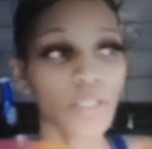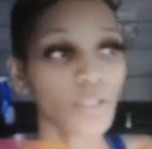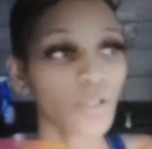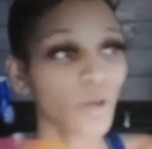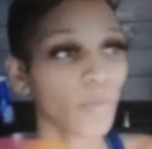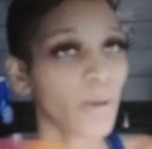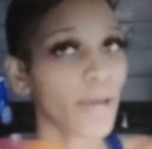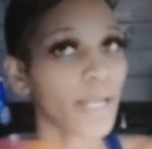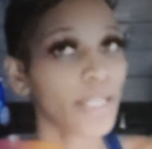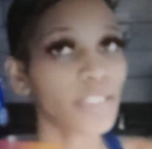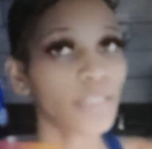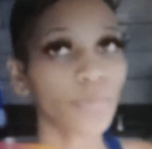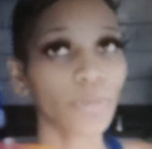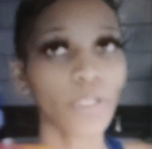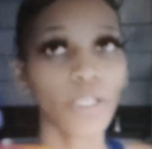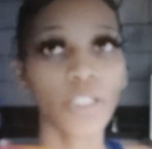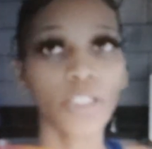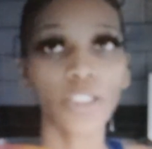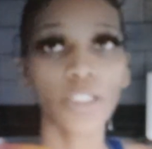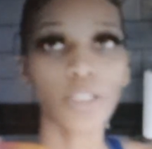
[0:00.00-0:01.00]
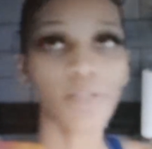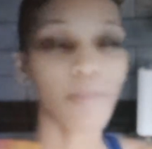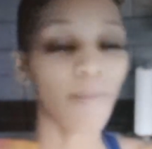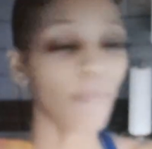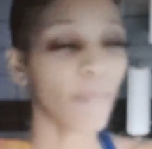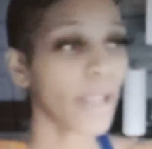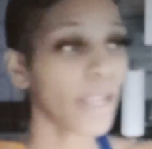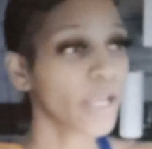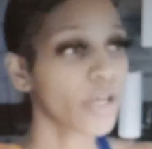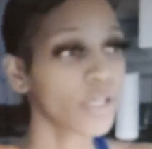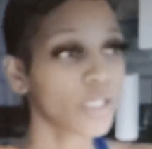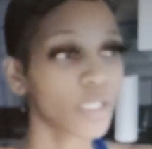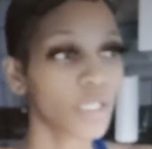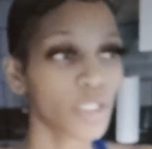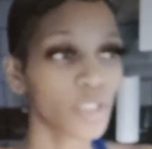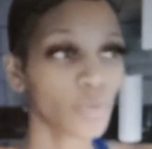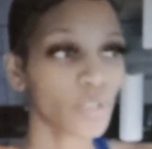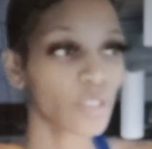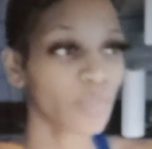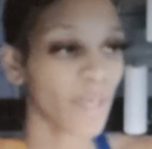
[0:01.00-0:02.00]
That's what my okay. complaint with you.
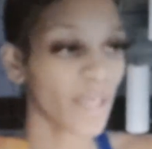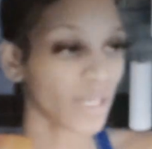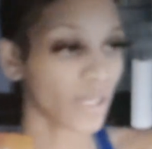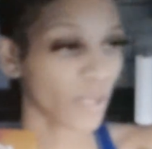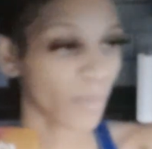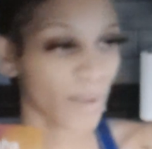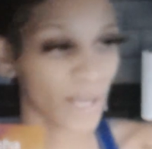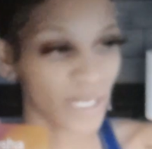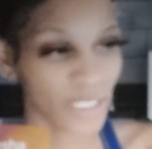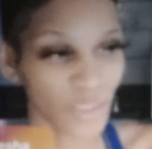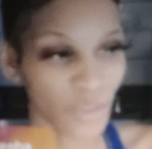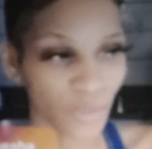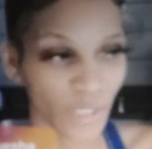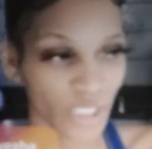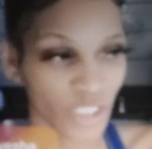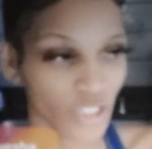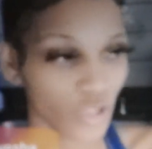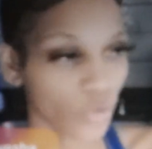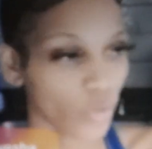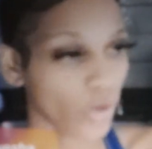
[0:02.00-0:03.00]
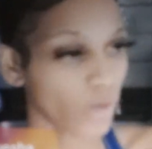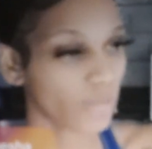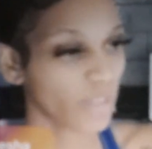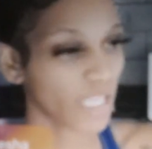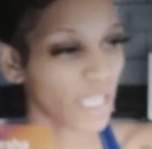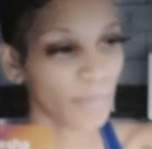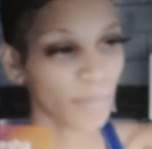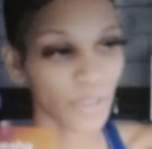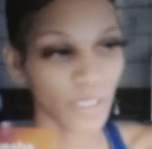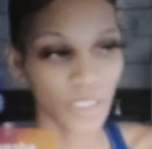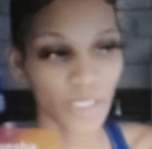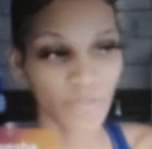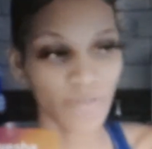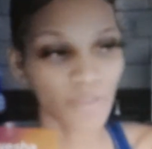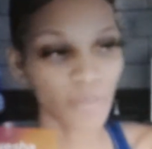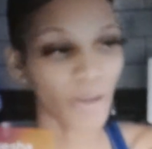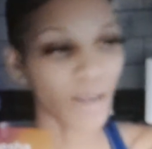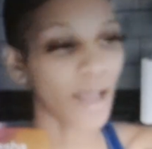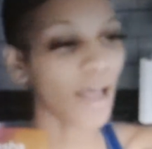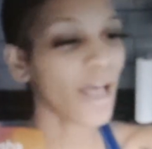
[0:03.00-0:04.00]
That's what you were supposed to the, investigate. The so way
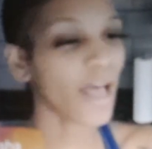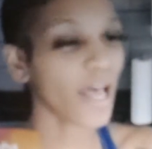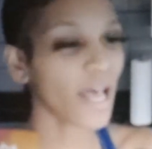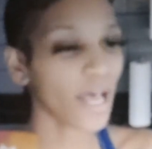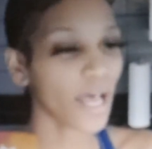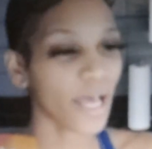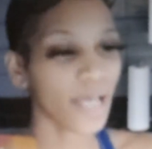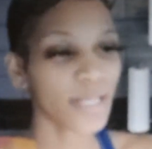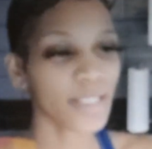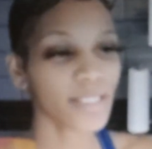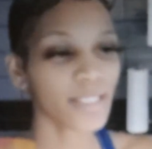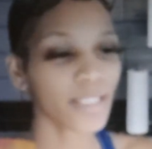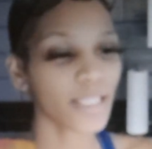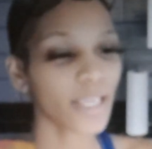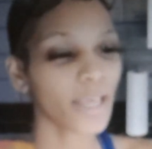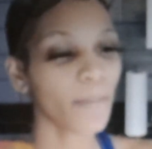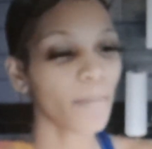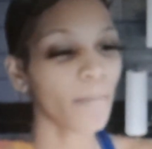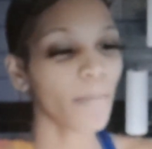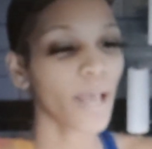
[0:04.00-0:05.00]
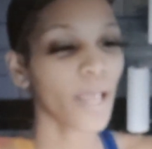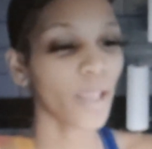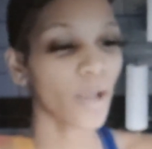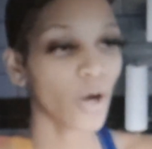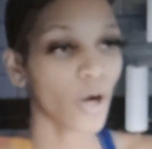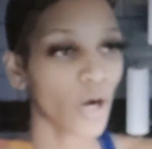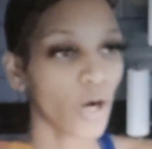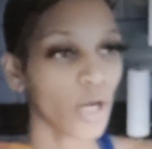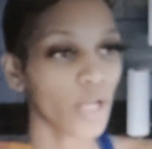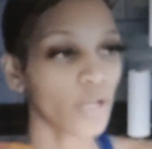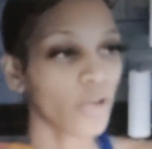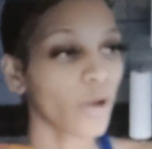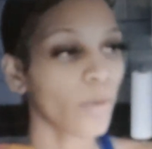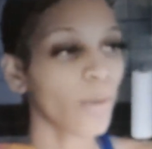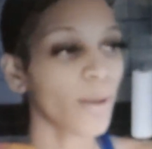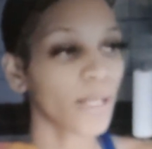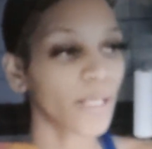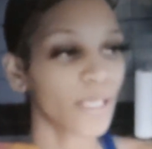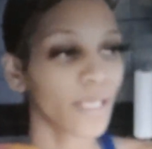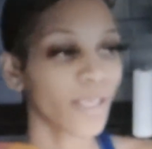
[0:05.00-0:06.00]
he handled your complaint. The
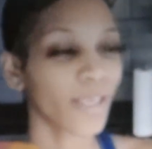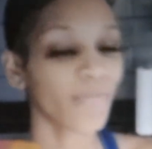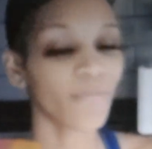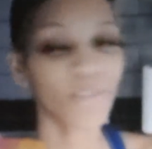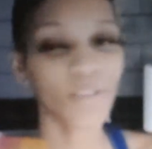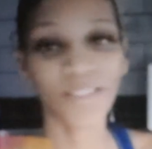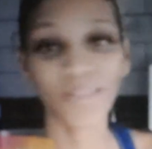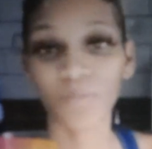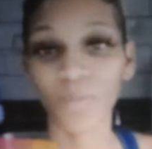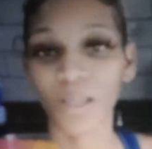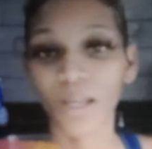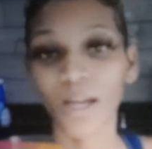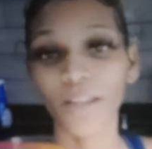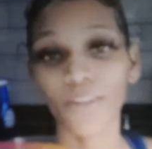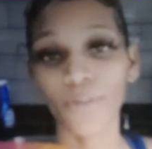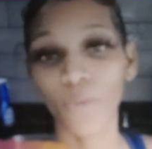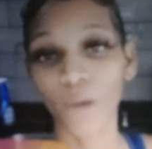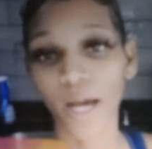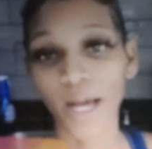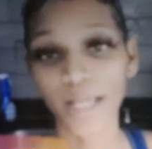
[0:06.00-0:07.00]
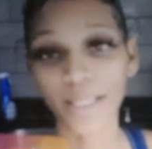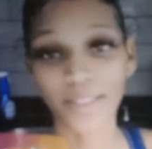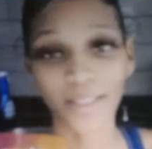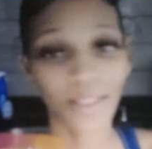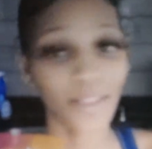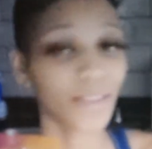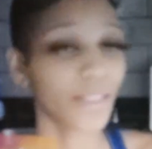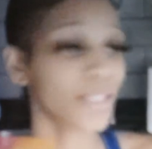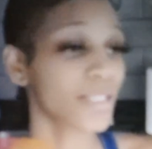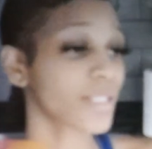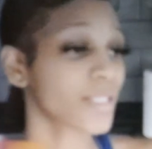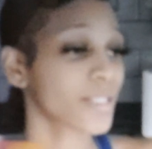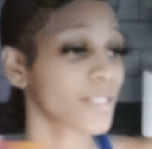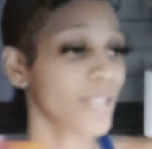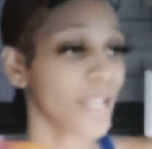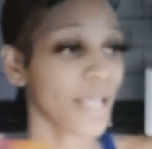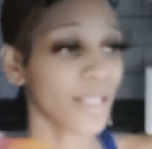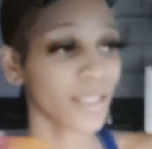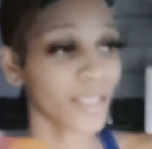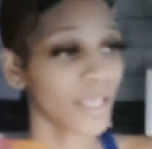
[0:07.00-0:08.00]
way he mishandled. file.
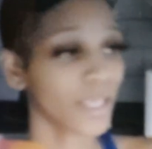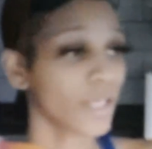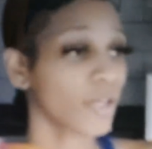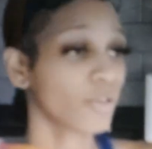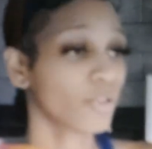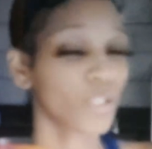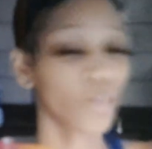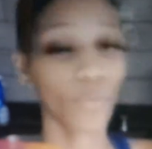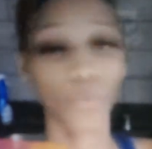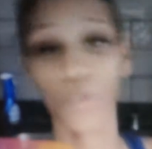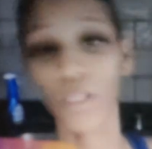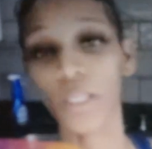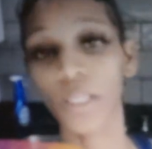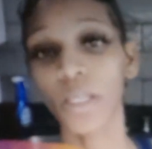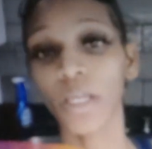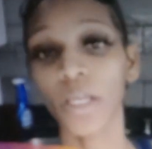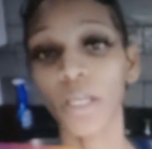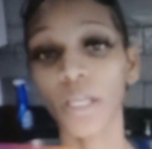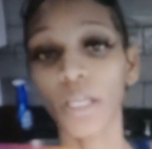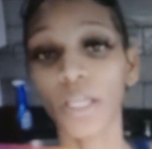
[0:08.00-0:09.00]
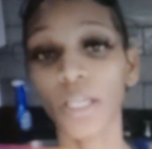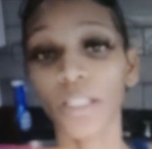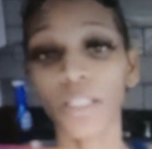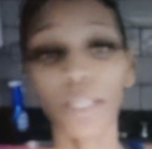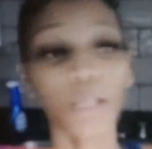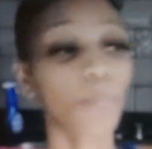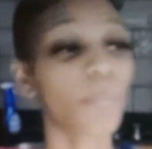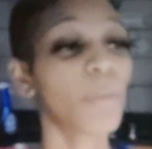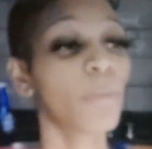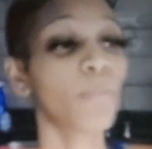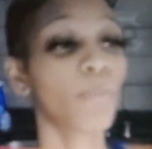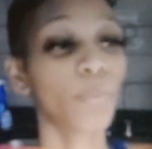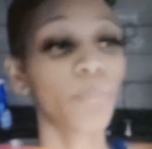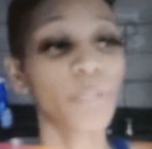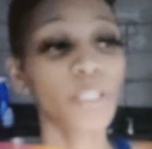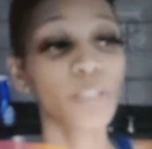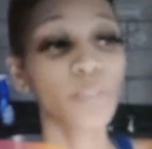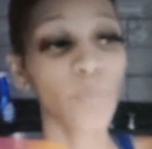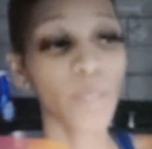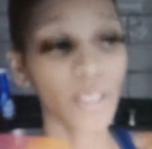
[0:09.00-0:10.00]
And then you should get
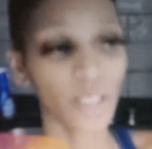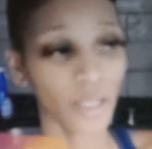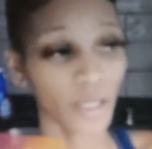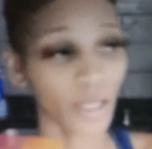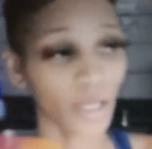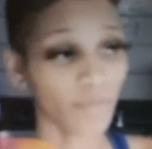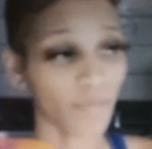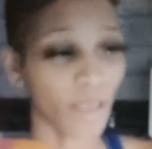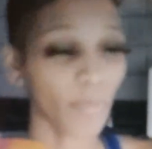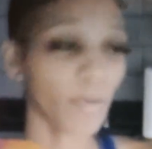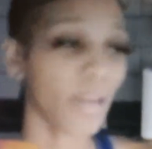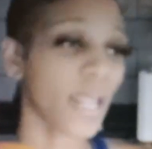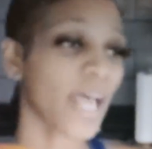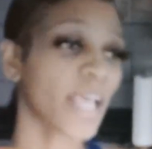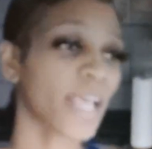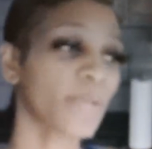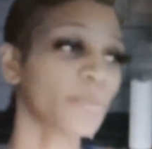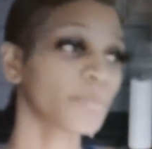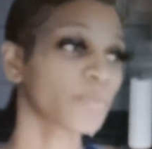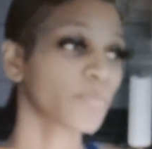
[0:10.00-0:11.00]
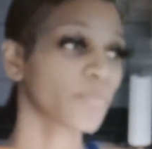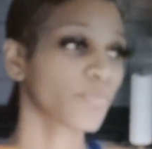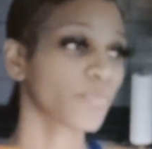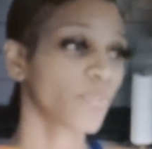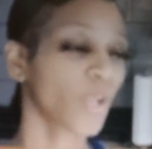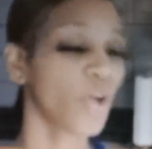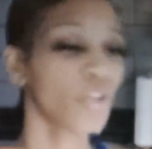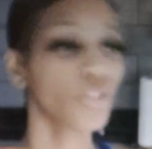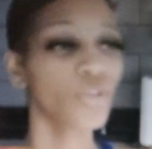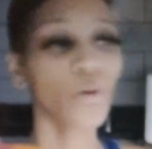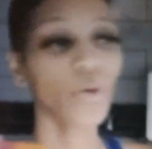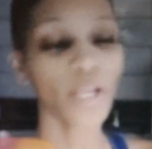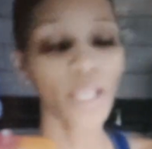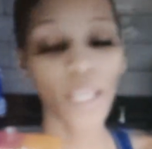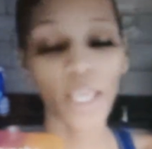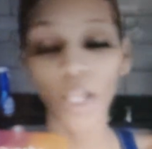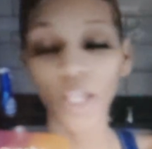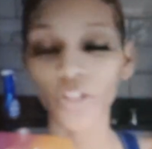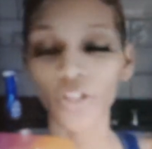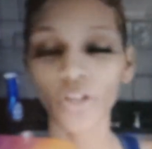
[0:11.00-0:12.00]
that with the public records request. No,
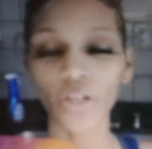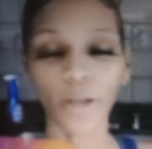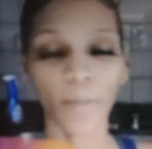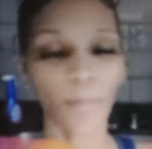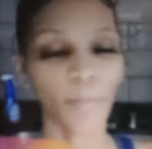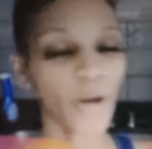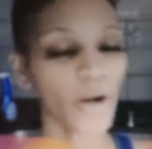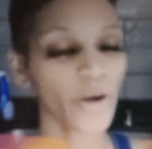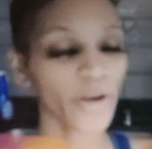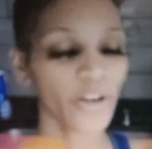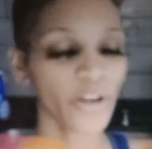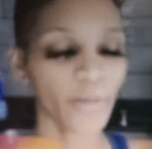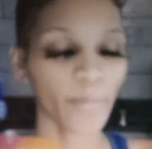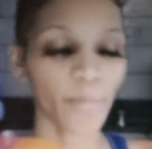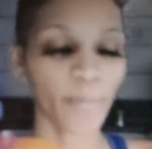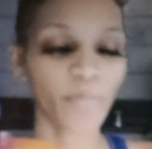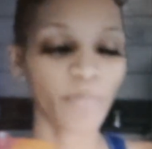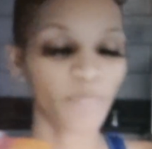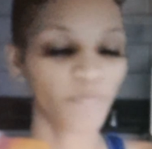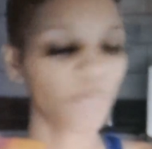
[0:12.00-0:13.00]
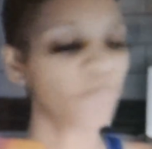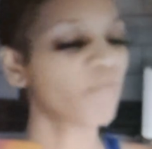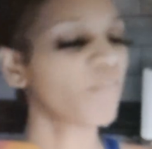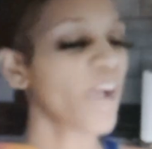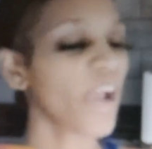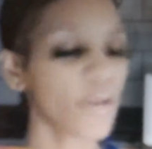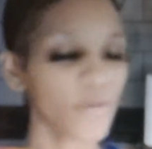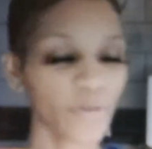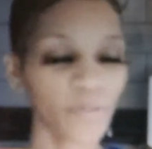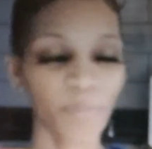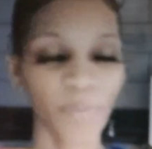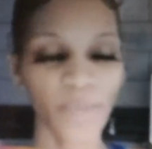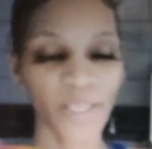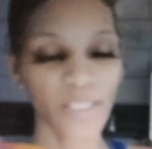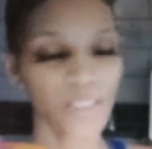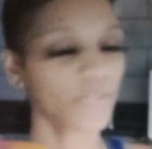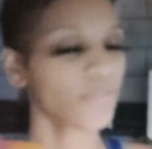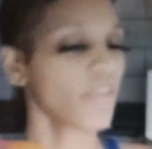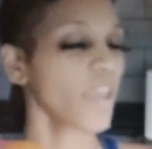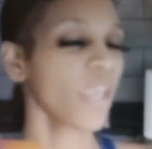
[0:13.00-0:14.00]
no. The way man, you handle your you, complaint. You the
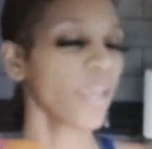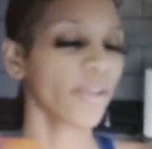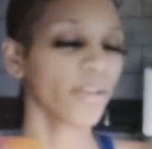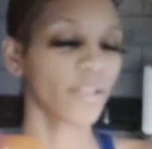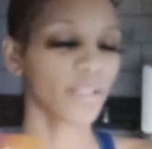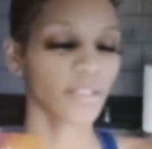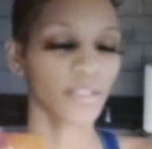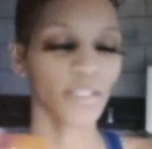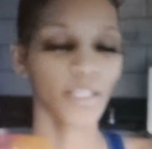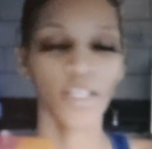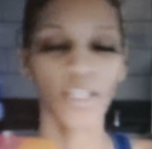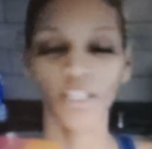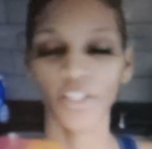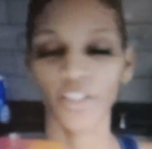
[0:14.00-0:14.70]
supervisor.